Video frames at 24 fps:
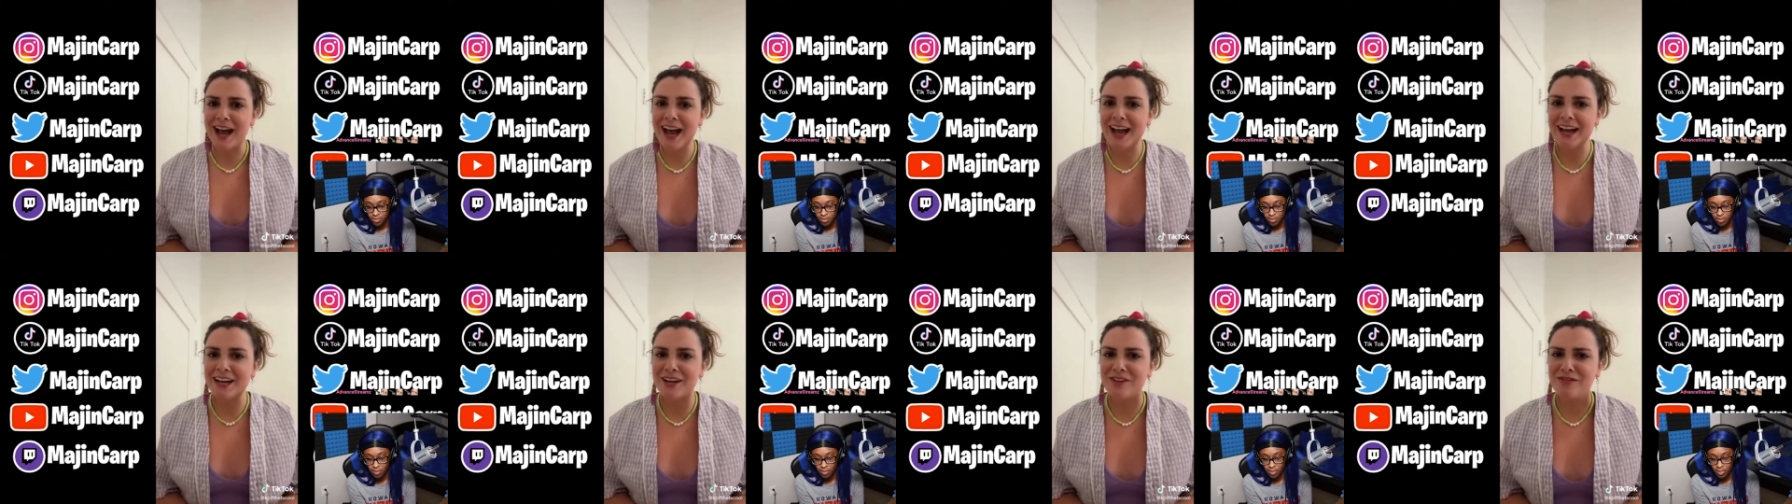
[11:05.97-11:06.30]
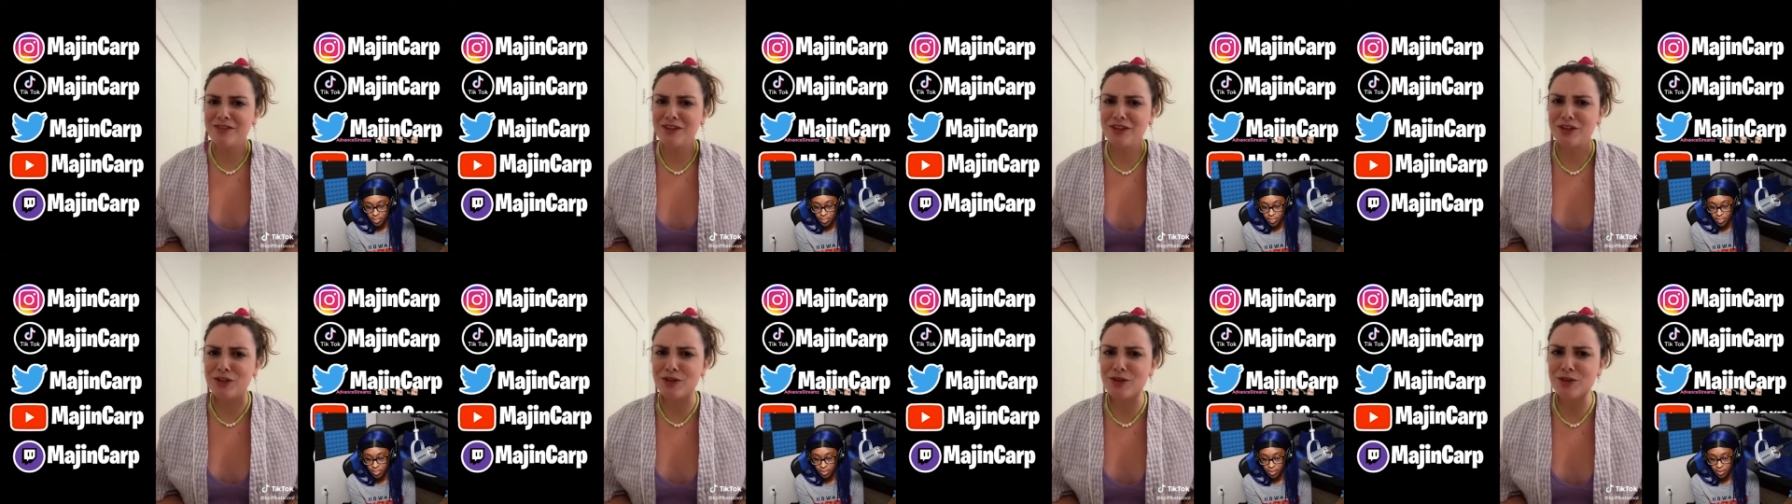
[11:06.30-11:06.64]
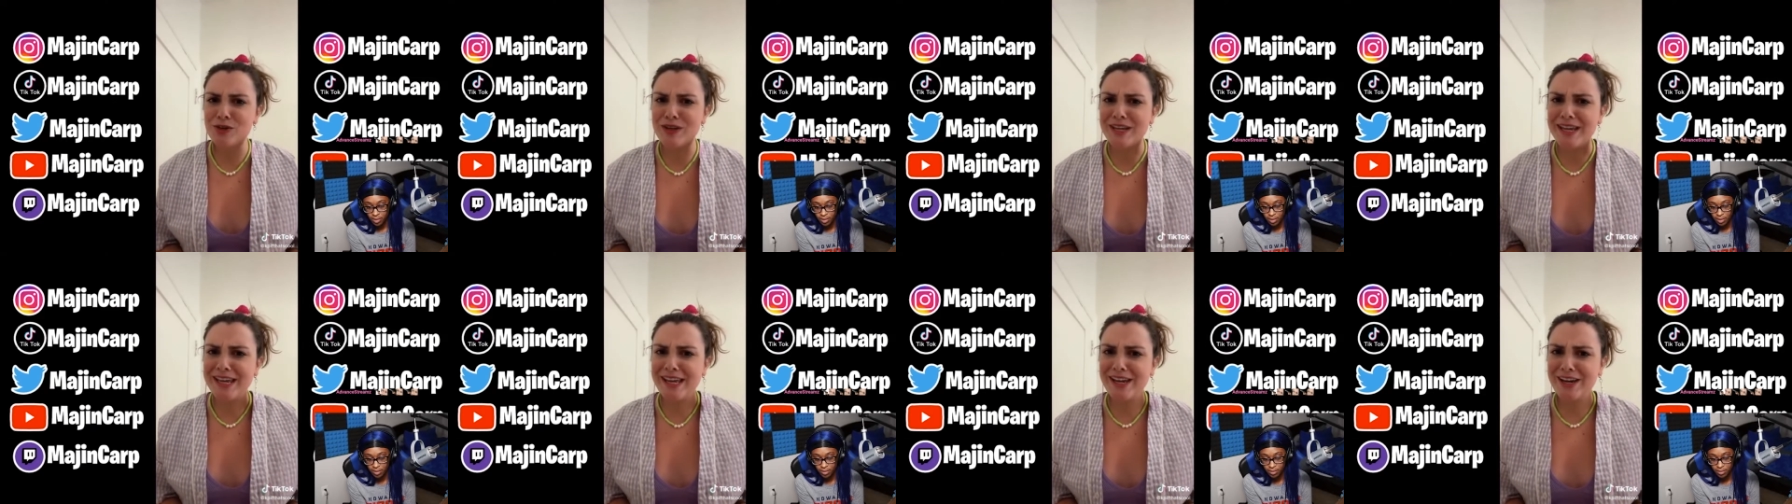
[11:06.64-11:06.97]
kind of a
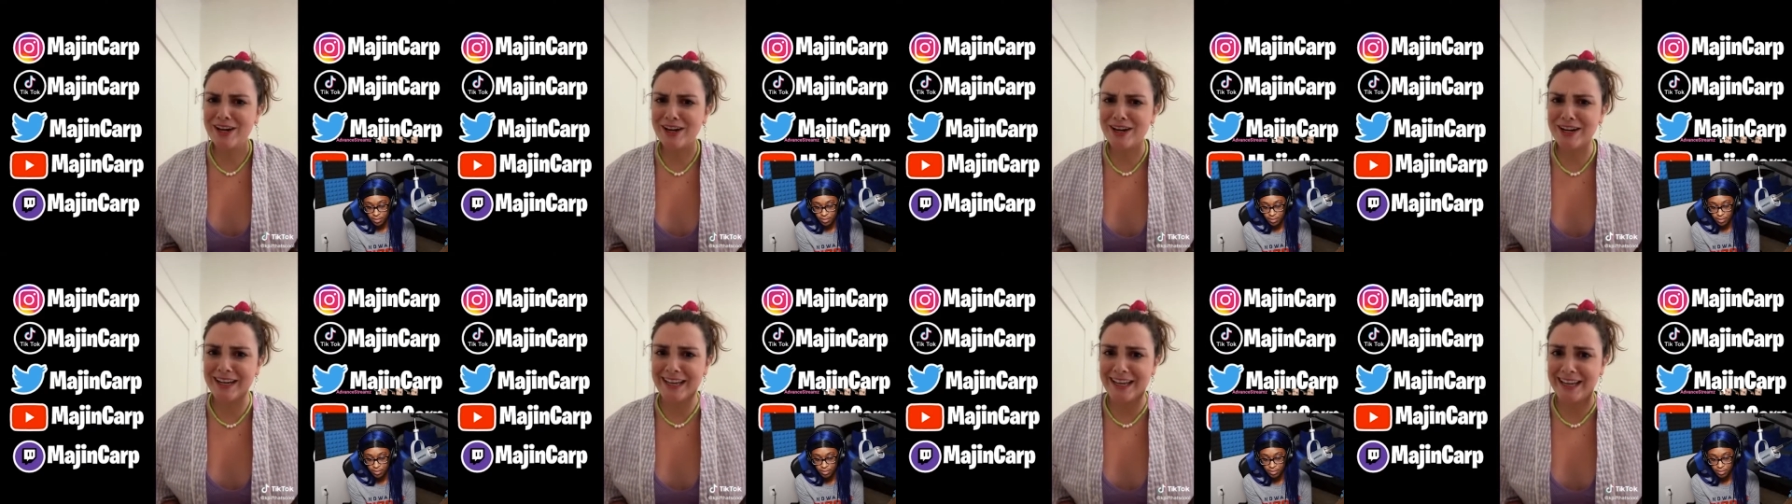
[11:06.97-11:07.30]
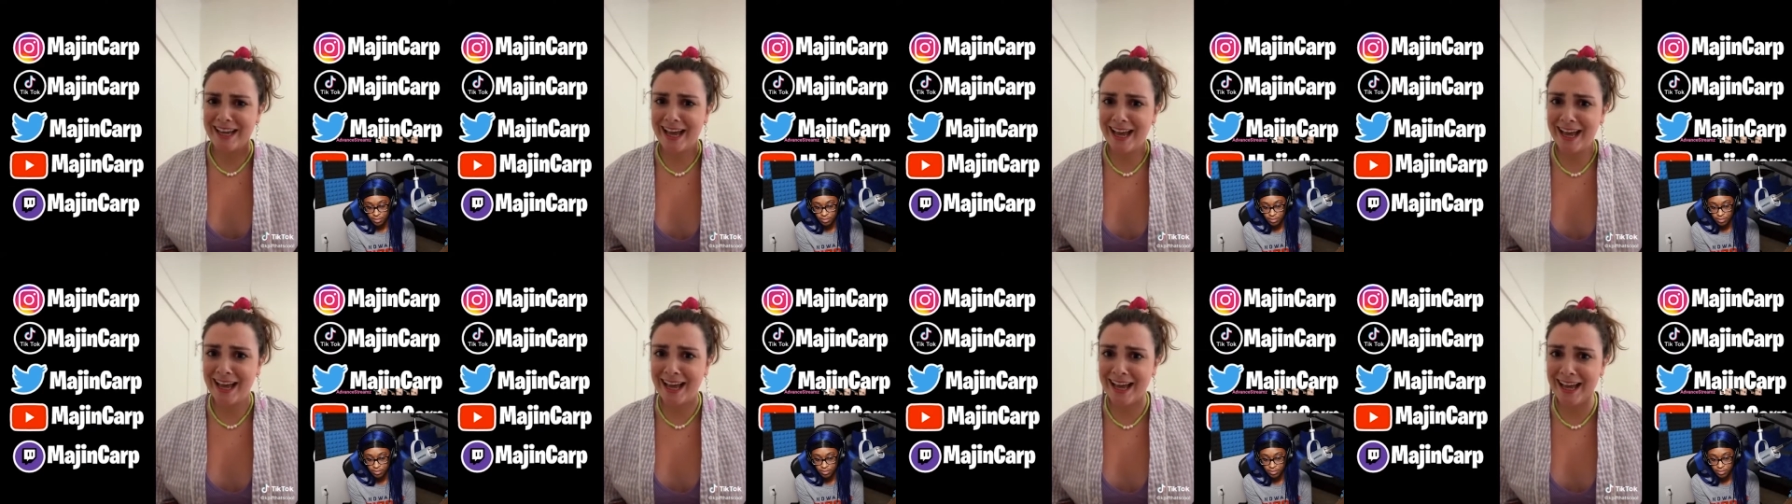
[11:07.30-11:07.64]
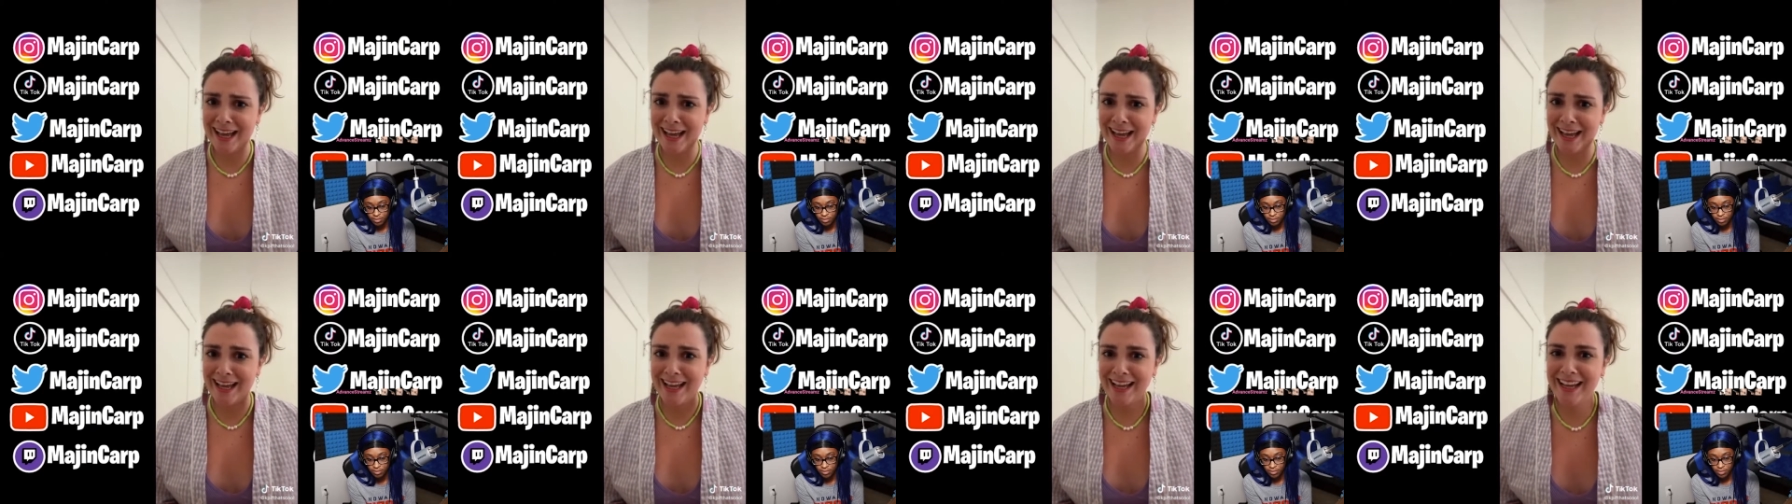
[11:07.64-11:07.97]
kooky girly,
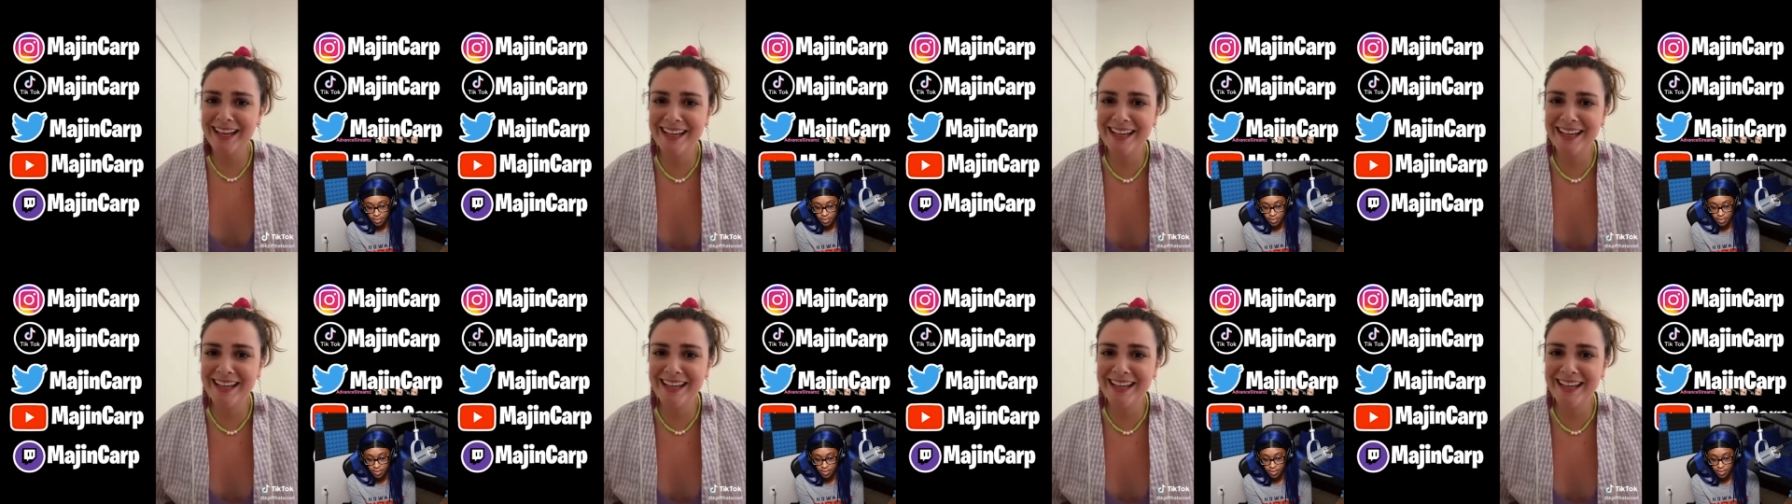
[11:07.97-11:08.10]
huh?